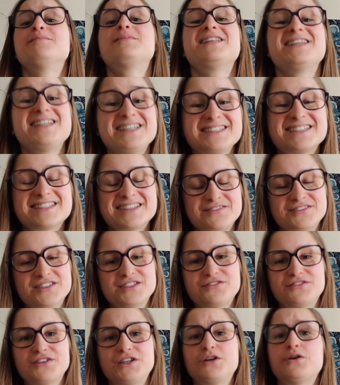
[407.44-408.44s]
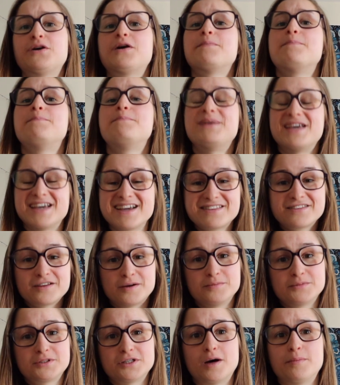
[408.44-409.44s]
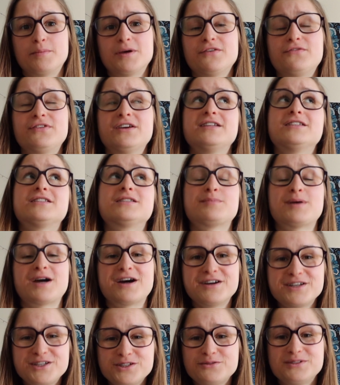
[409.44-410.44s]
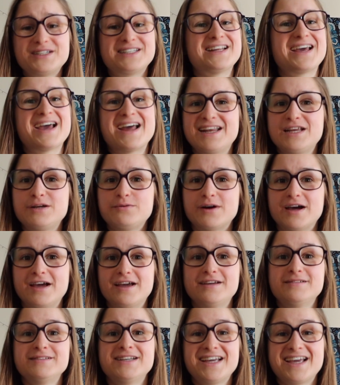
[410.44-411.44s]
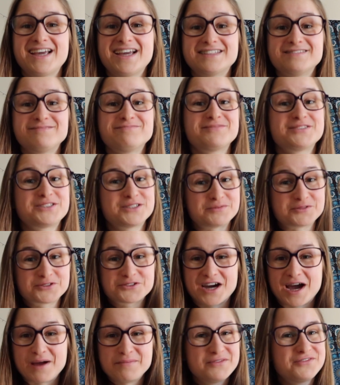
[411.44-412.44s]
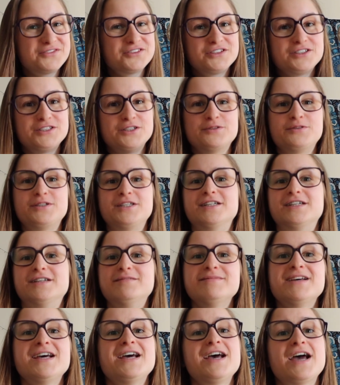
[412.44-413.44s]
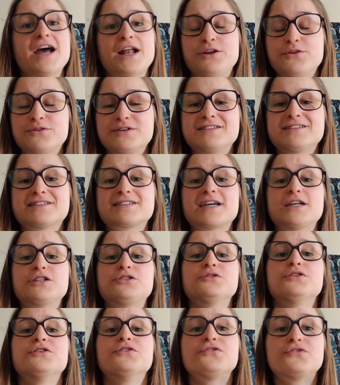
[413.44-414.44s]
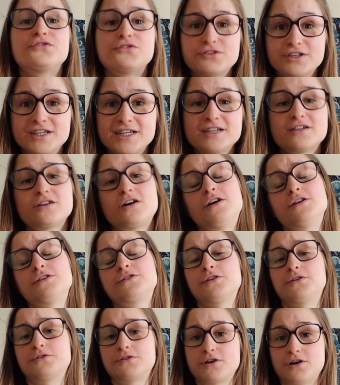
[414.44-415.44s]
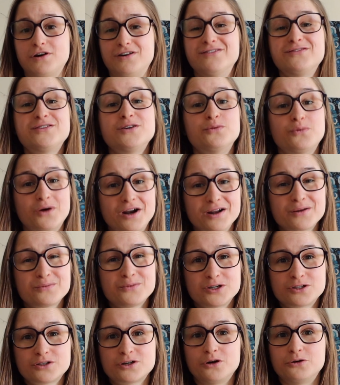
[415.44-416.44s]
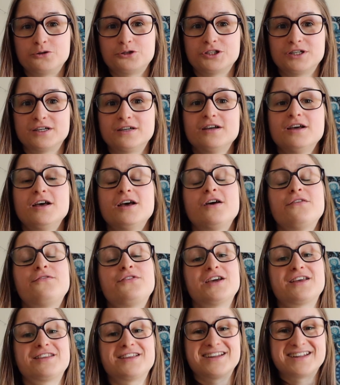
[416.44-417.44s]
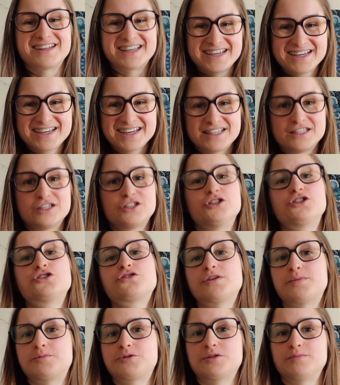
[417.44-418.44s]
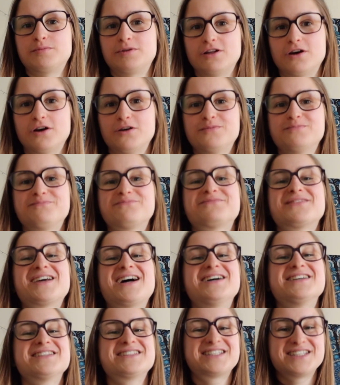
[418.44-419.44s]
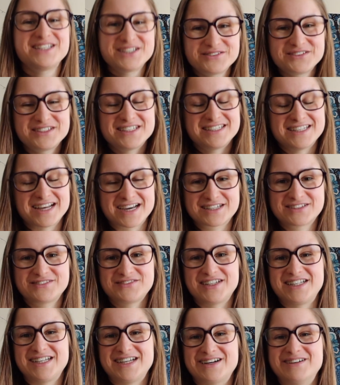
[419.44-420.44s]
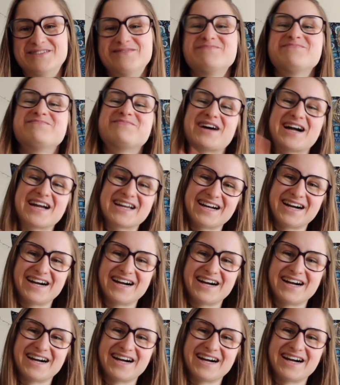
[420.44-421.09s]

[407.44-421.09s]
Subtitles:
Please give this video a big thumbs up if it inspired you in any way, and subscribe if you're new here, and you can schedule a free consult call for one-on-one coaching via the link in the description below. I'll see you in the next video. Bye